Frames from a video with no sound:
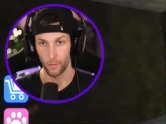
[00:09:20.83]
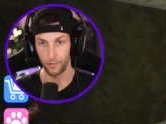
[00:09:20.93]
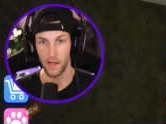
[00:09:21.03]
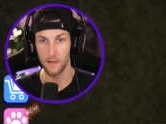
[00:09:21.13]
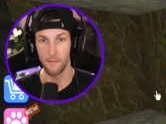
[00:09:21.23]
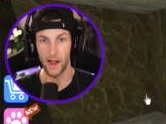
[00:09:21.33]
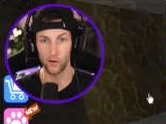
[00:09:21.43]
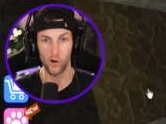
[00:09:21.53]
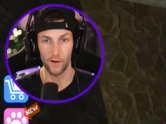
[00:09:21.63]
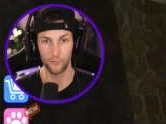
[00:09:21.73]
We're playing
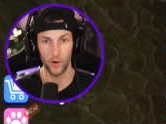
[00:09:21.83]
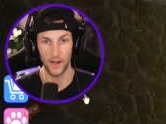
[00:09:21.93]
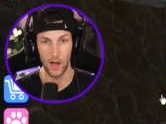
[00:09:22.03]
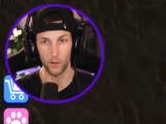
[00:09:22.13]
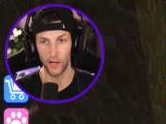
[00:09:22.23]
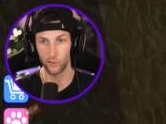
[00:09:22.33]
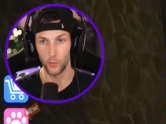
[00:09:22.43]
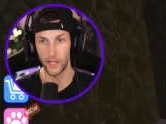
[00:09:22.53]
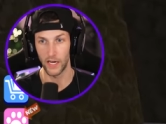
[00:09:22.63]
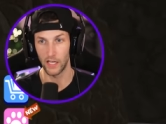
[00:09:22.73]
Minecraft right now, guys.
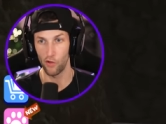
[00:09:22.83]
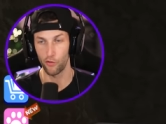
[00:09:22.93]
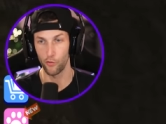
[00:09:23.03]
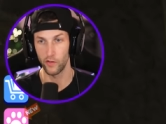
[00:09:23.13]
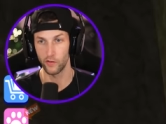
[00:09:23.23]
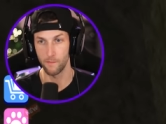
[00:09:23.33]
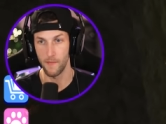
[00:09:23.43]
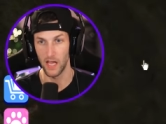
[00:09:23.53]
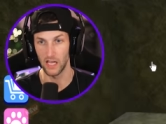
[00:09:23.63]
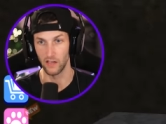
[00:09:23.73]
We got to get through this
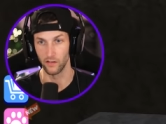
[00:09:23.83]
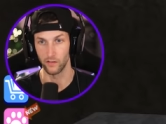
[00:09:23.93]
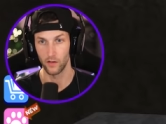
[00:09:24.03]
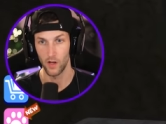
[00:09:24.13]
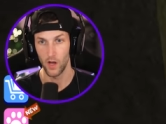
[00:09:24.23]
maze.